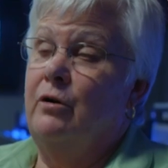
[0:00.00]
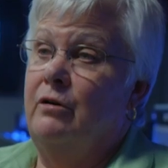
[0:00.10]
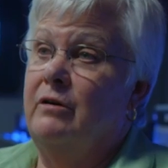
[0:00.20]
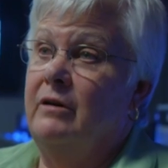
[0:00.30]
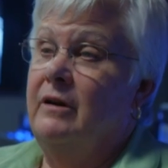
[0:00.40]

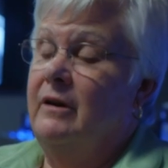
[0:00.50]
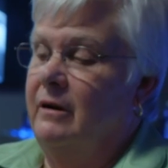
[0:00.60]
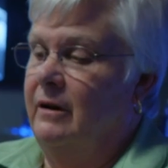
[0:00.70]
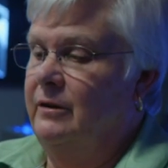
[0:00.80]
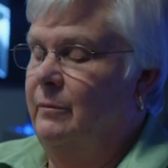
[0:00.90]
burn
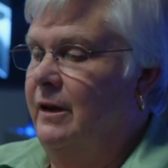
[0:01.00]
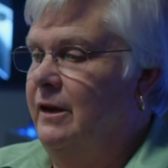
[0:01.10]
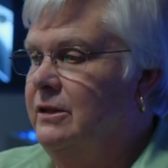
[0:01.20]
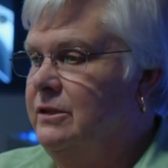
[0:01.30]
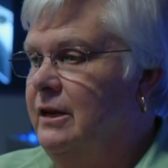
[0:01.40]
on the main
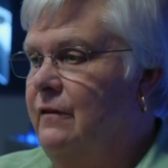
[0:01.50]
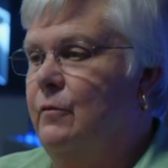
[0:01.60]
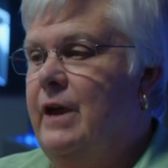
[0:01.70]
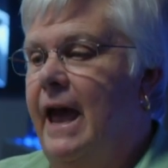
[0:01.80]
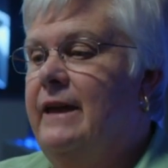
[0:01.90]
engine, if
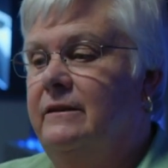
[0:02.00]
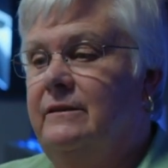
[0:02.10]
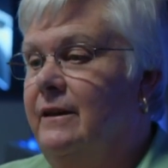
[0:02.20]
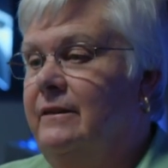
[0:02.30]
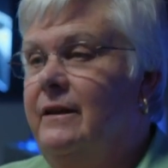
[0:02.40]
we
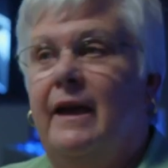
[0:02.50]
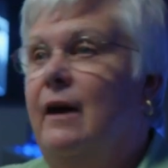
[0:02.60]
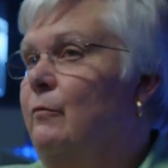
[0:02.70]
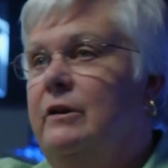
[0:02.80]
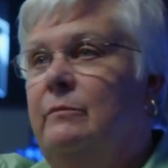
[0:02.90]
hadn't done
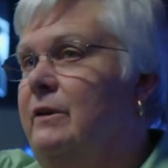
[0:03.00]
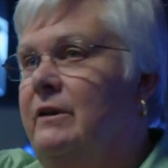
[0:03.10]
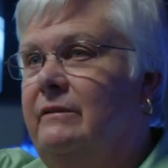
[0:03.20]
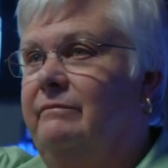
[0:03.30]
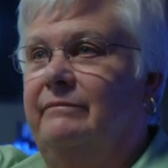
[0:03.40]
that, we'd have been
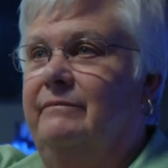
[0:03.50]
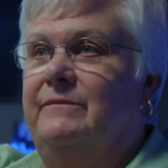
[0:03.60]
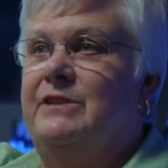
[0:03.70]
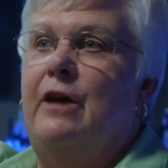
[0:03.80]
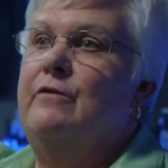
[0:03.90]
a
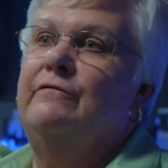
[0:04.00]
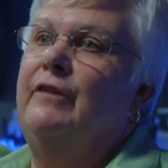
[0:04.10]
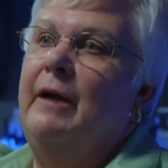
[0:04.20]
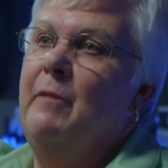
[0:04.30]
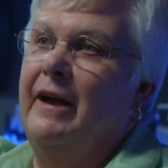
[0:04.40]
Saturn
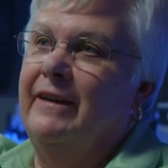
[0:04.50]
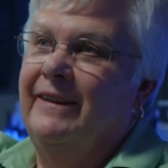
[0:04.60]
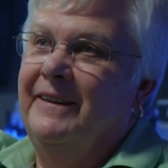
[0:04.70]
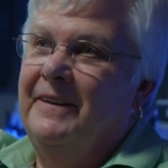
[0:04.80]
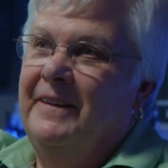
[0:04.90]
flyby
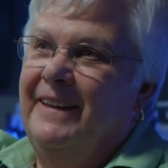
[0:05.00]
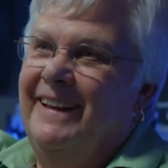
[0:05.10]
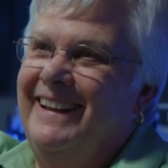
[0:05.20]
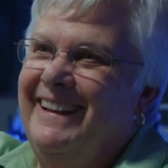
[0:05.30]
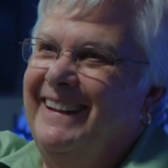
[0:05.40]

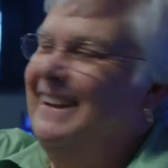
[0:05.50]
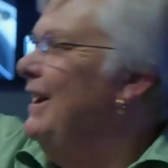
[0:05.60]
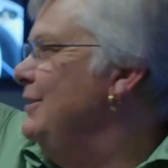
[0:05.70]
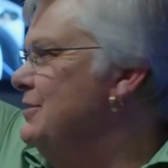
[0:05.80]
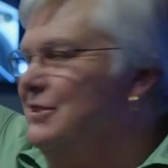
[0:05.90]

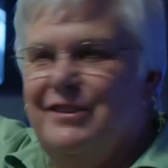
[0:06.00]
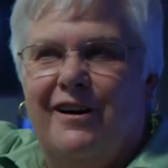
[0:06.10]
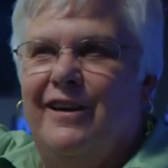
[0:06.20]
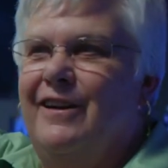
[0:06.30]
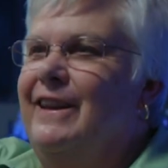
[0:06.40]
and just
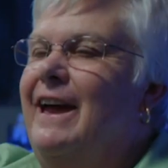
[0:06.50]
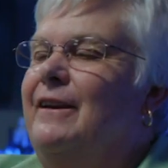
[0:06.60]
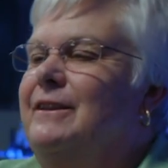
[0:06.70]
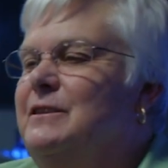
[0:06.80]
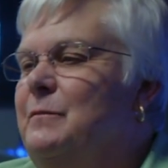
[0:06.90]
gone on out in